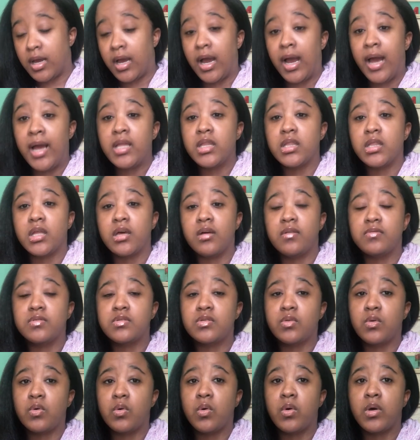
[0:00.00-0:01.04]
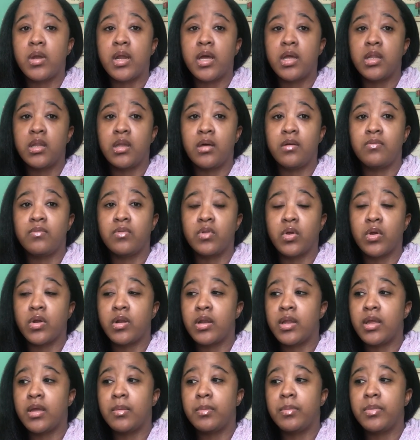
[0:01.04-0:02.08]
I love school and I love
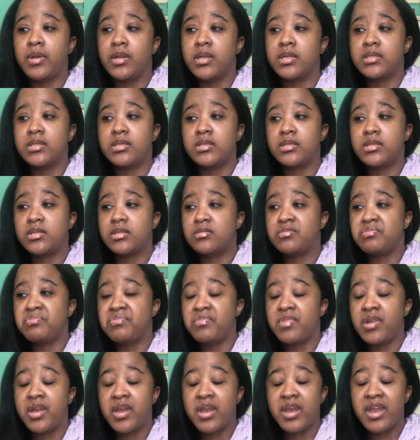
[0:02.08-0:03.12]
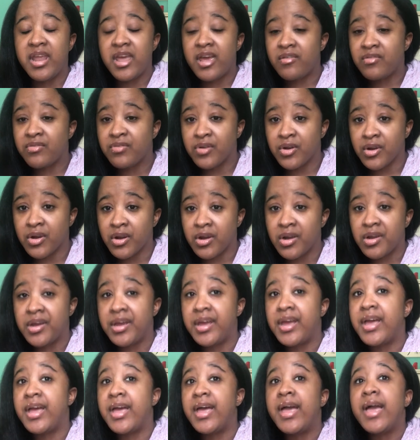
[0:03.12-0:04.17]
learning, but it's never,
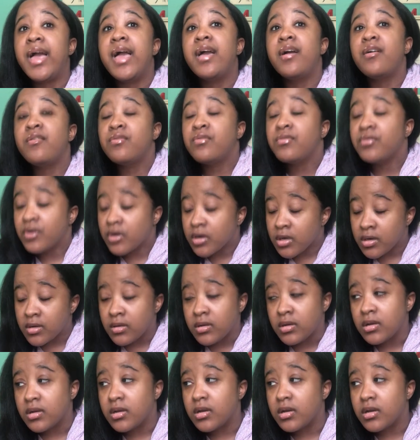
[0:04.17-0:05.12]
ever,